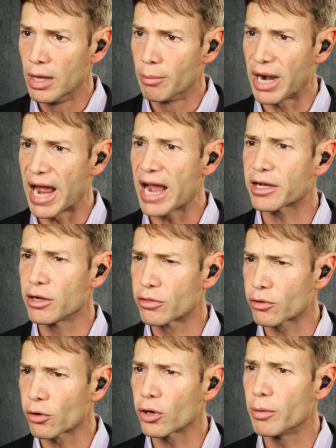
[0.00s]
But I had
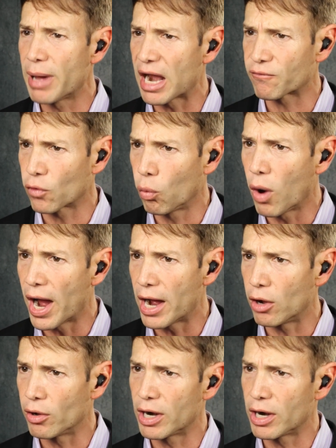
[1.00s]
concern about it for a while,